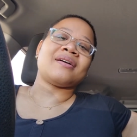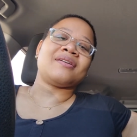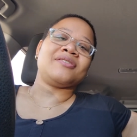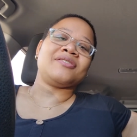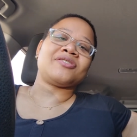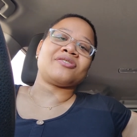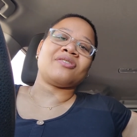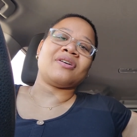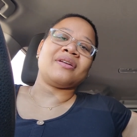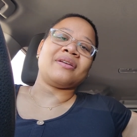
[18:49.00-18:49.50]
kind
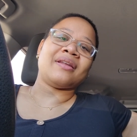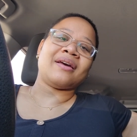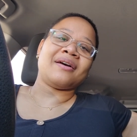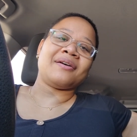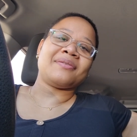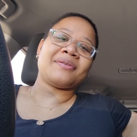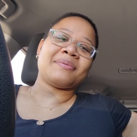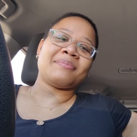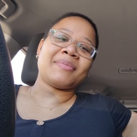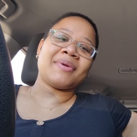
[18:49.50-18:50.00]
of drawn
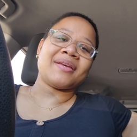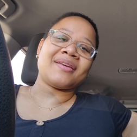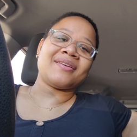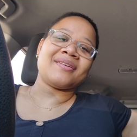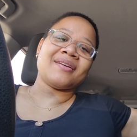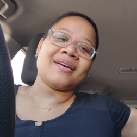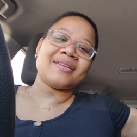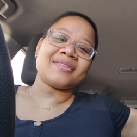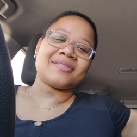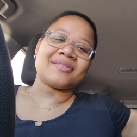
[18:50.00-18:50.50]
out. I'm like,
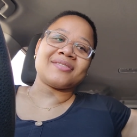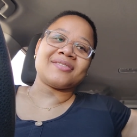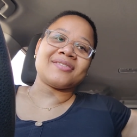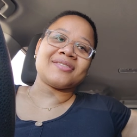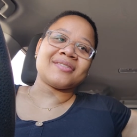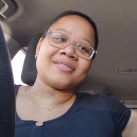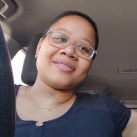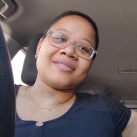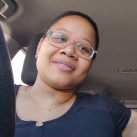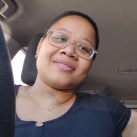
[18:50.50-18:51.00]
you guys could
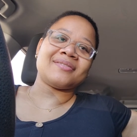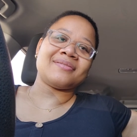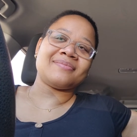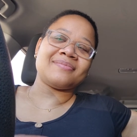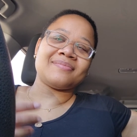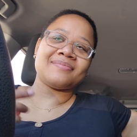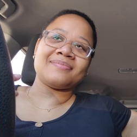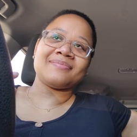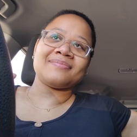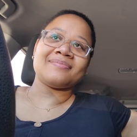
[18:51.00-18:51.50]
just
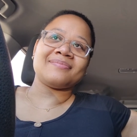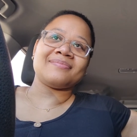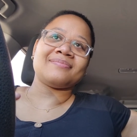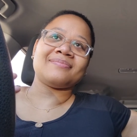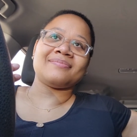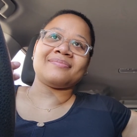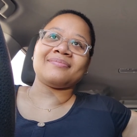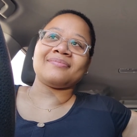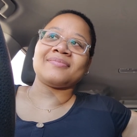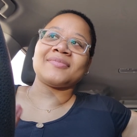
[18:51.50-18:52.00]

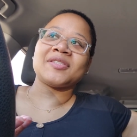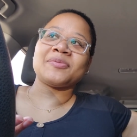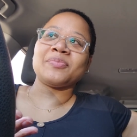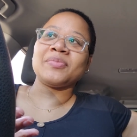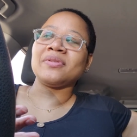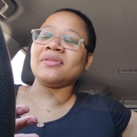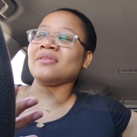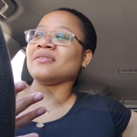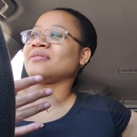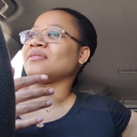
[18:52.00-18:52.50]

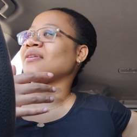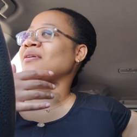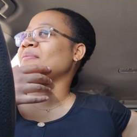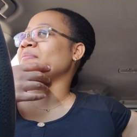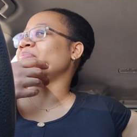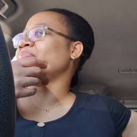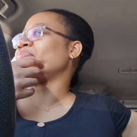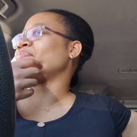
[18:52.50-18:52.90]
keep this up,